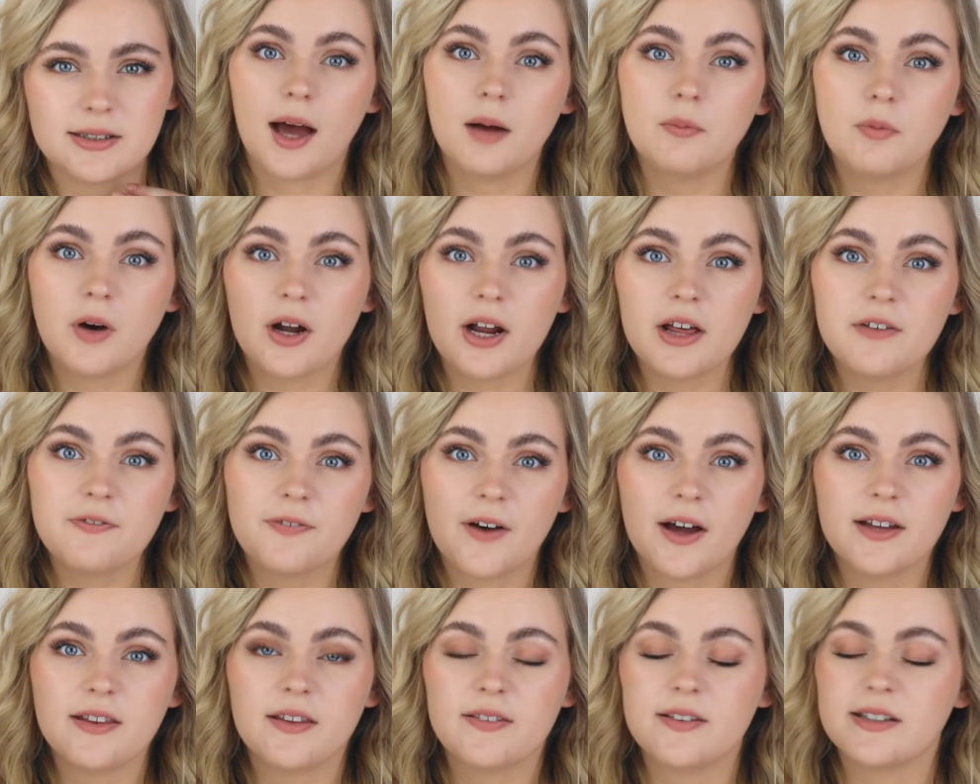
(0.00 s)
And what I
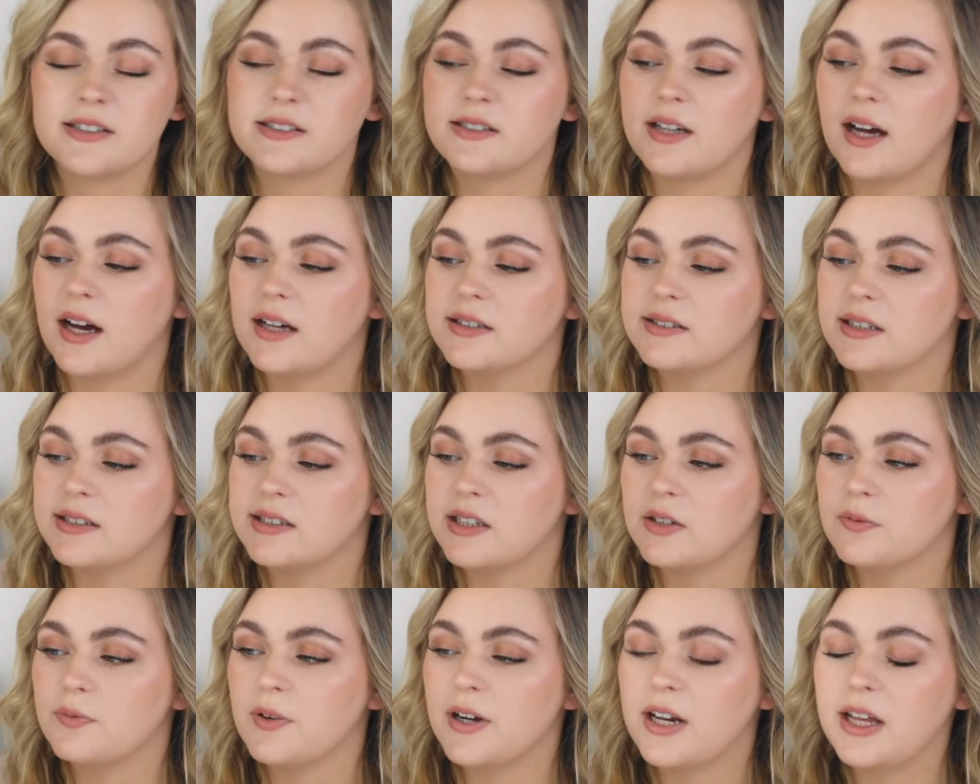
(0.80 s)
find that this does is
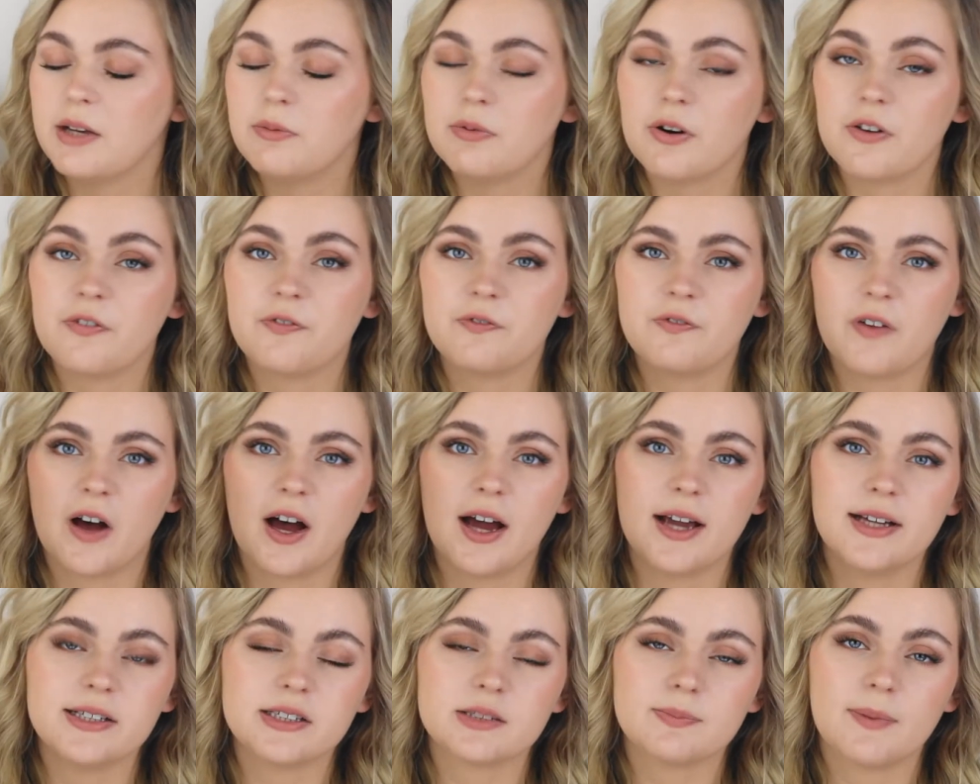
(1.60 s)
it really
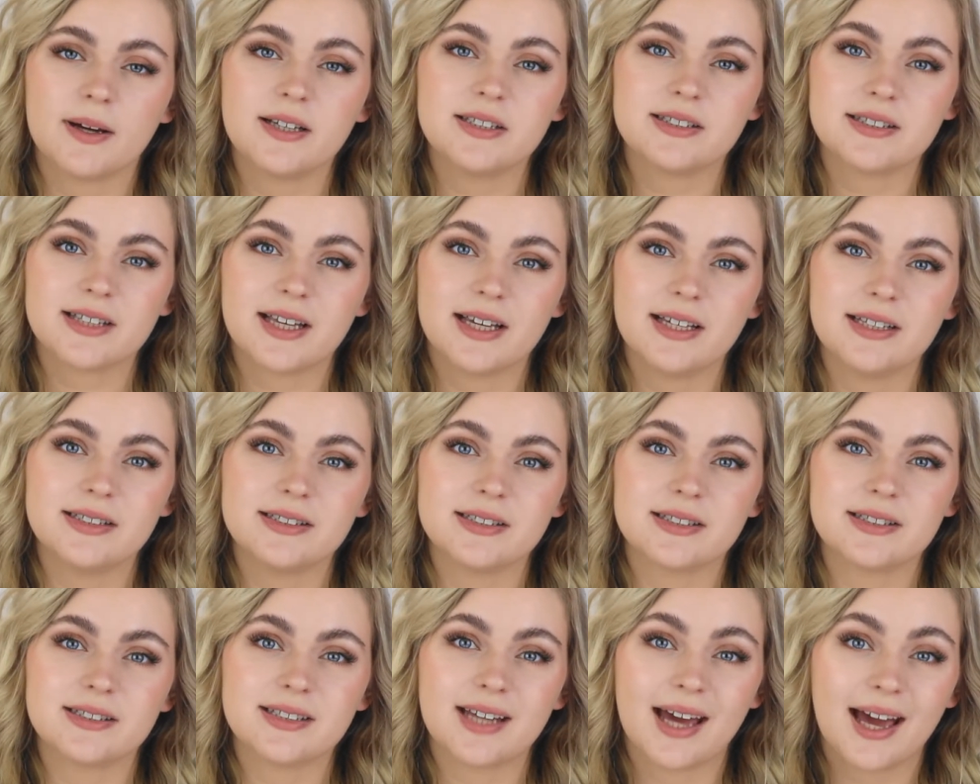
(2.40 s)
refines my
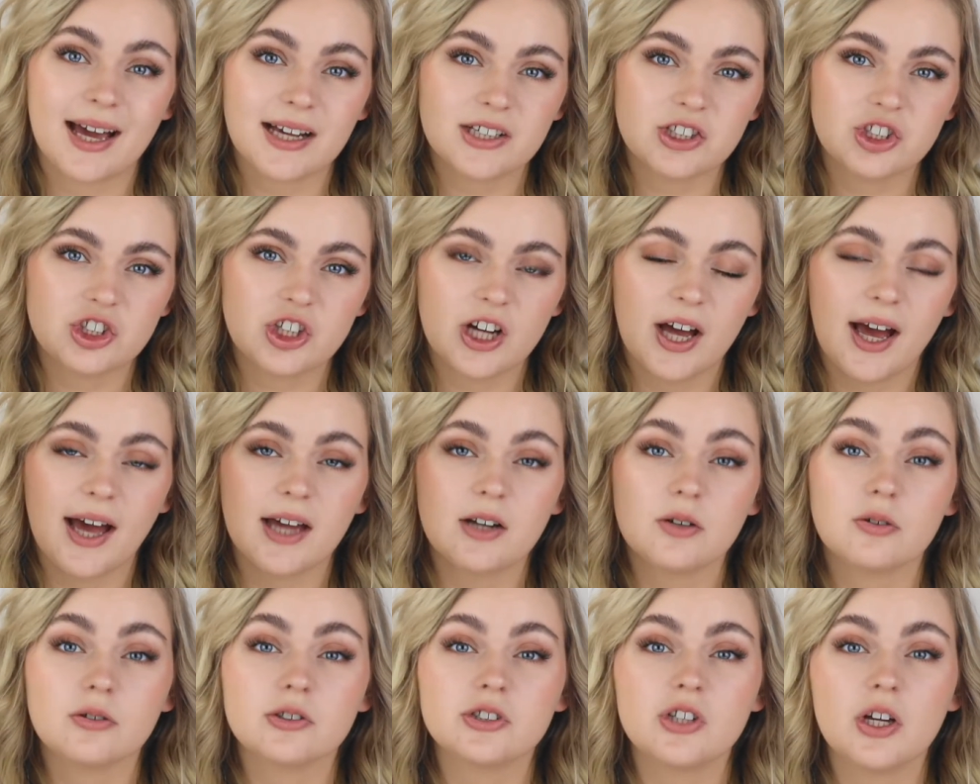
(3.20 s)
skin's texture
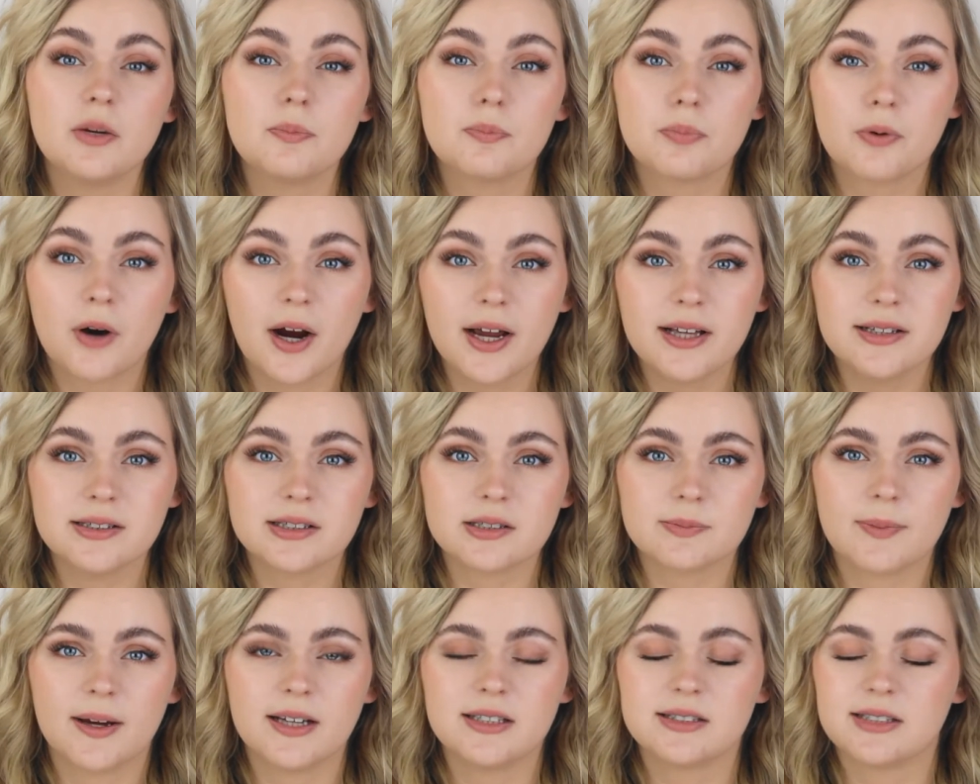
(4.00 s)
and also
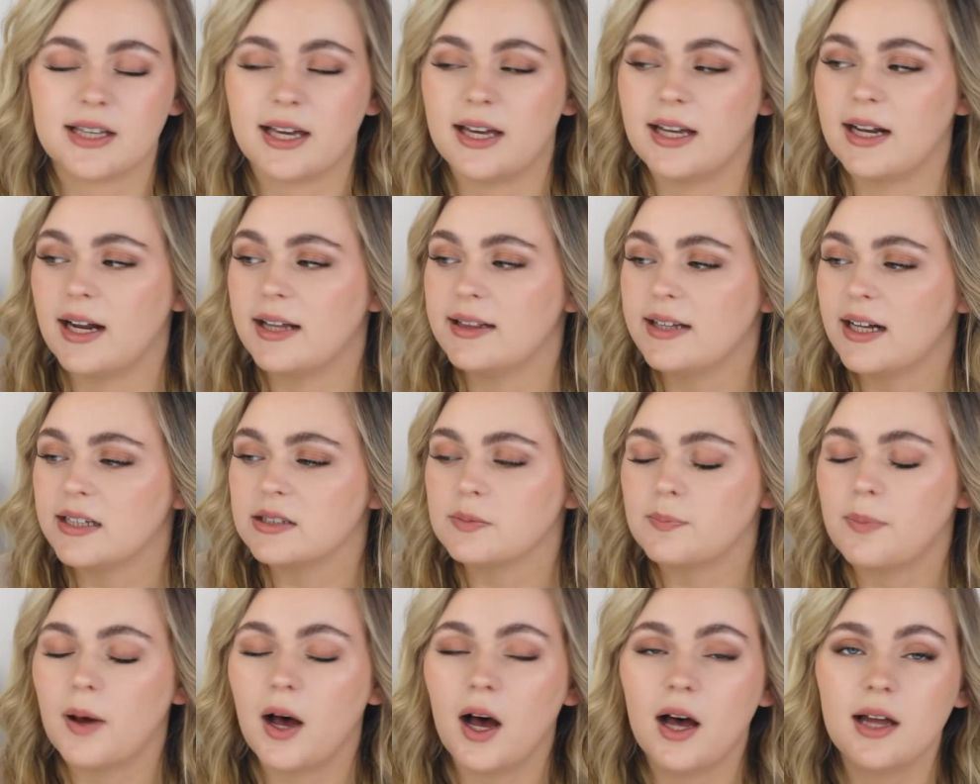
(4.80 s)
brightens my skin, and that's
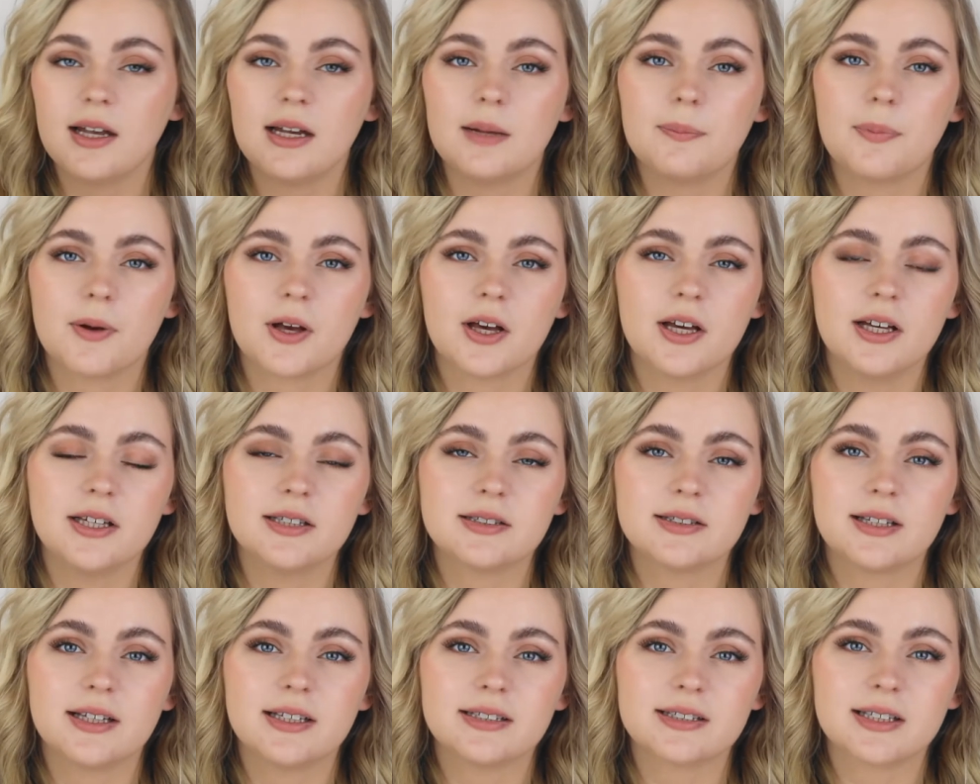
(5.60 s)
partly
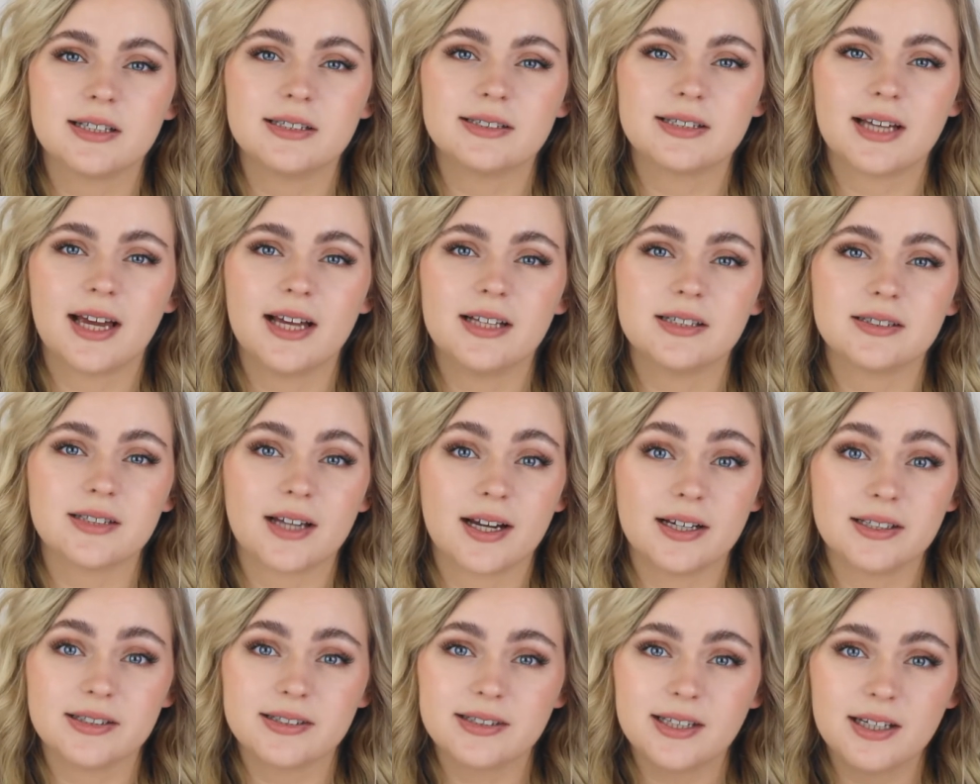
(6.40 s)
because this contains
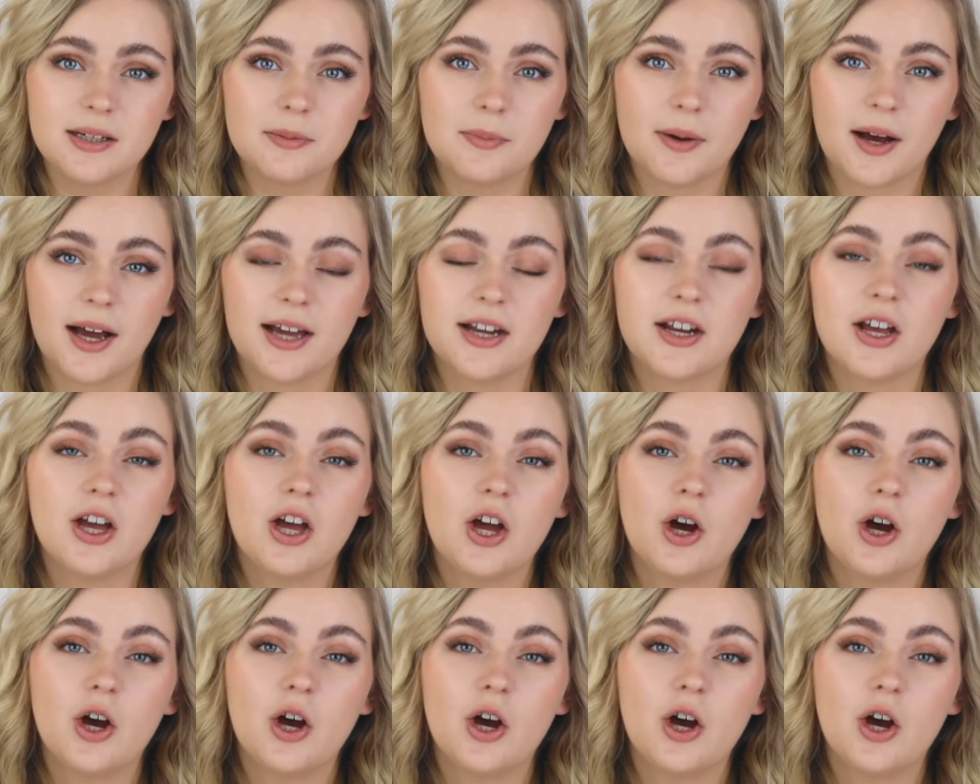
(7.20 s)
niacinamide,